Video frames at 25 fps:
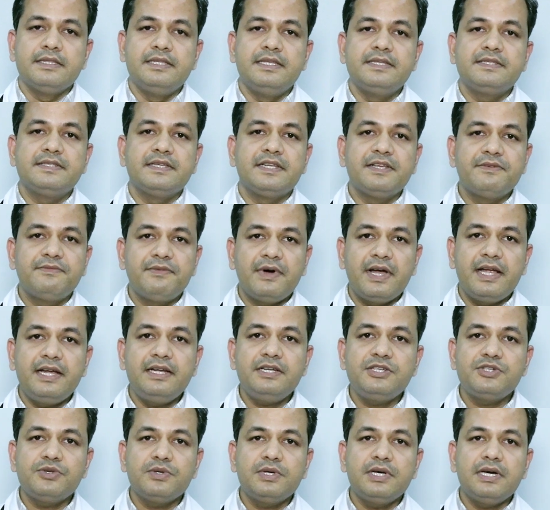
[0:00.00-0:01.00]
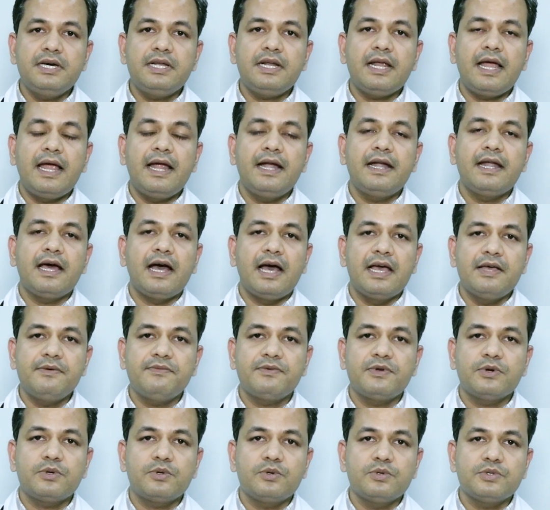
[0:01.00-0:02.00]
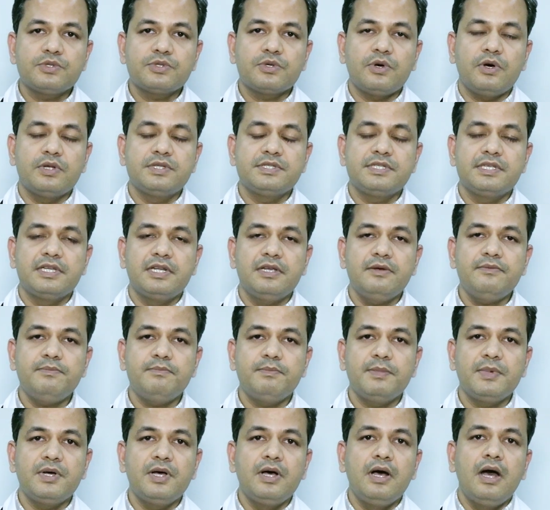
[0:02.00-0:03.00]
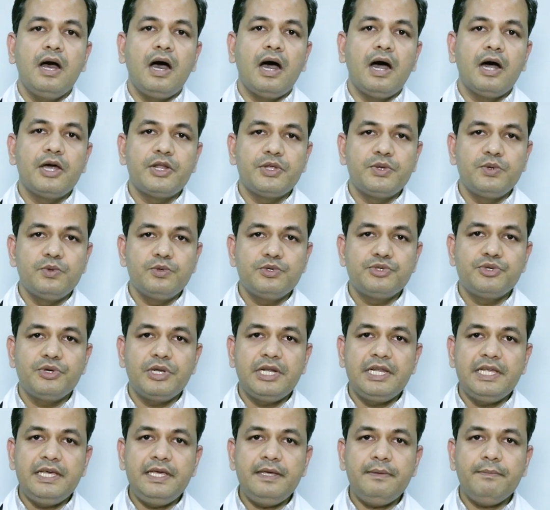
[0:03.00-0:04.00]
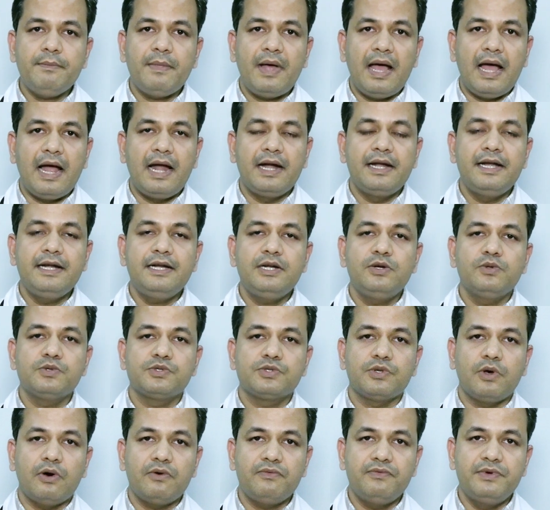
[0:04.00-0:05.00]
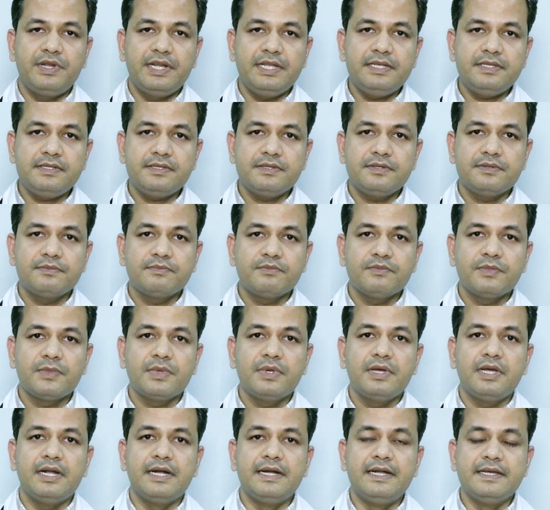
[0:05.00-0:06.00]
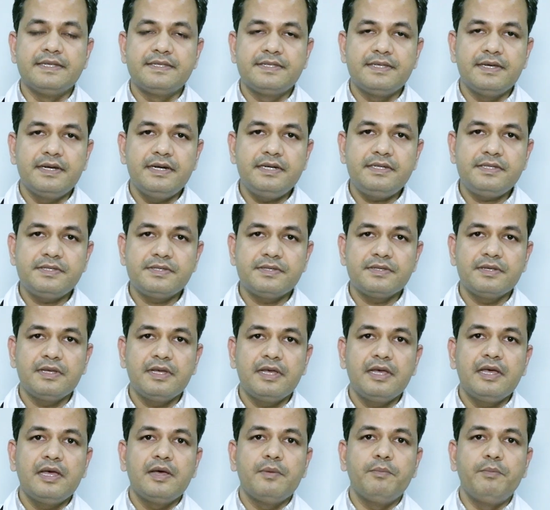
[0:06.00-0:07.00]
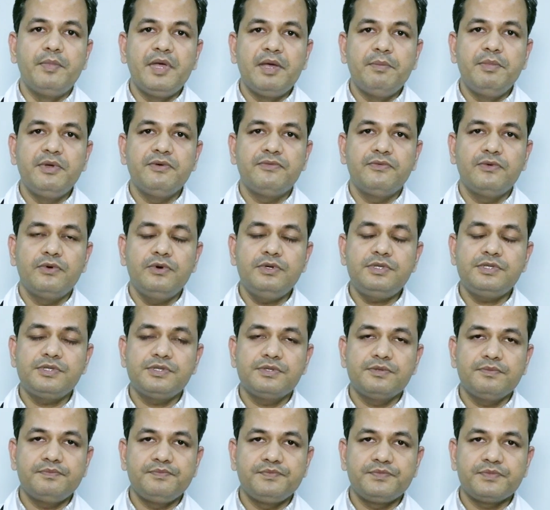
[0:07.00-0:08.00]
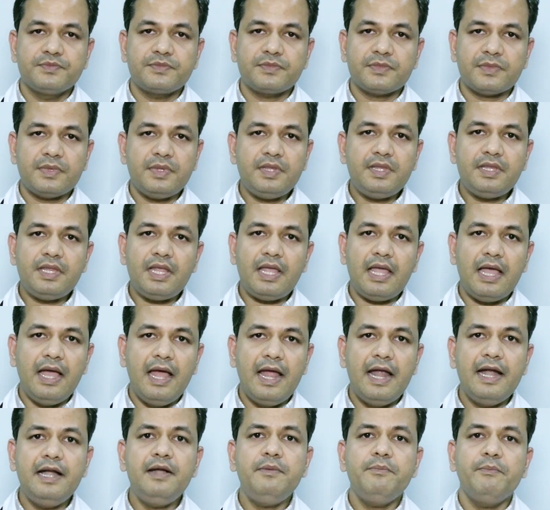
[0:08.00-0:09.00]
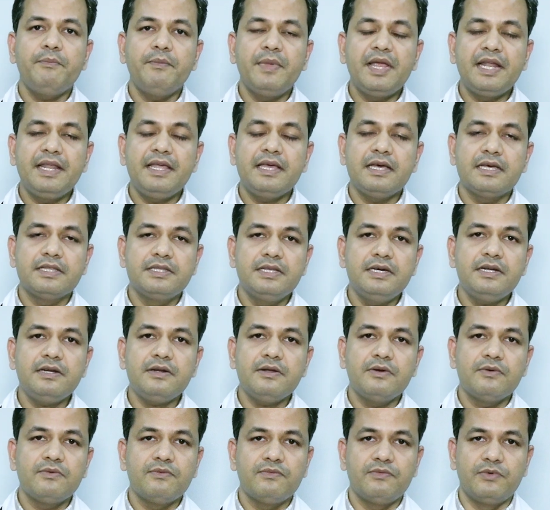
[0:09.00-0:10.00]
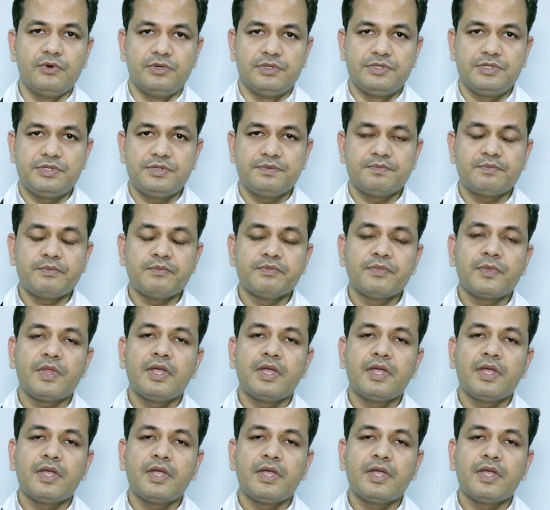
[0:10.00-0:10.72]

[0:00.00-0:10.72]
This refined sugar and high fructose corn syrup are usually added to soft drinks, desserts, baby foods, and many other foods.